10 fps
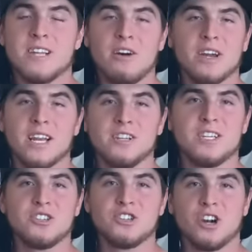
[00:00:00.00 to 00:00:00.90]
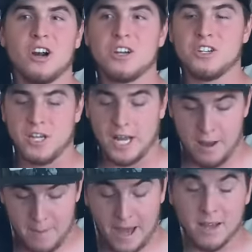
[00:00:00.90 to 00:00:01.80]
now getting discharged. I got
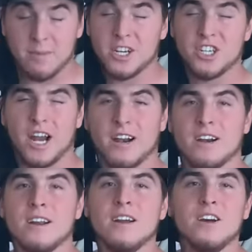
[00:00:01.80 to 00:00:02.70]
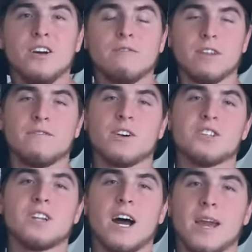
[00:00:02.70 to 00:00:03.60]
back in my chair for the
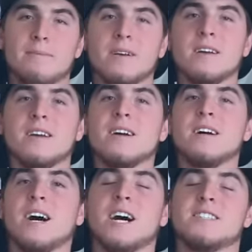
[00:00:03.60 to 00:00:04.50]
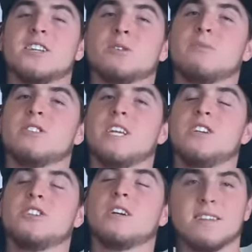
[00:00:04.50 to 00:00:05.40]
first time since the
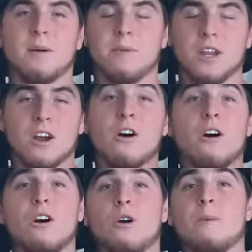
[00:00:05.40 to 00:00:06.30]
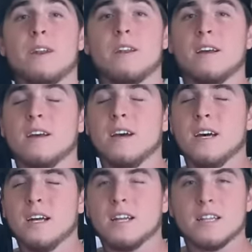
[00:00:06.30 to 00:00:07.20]
procedure. I'm gonna go home and
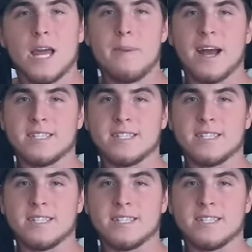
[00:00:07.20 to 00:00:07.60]
lay back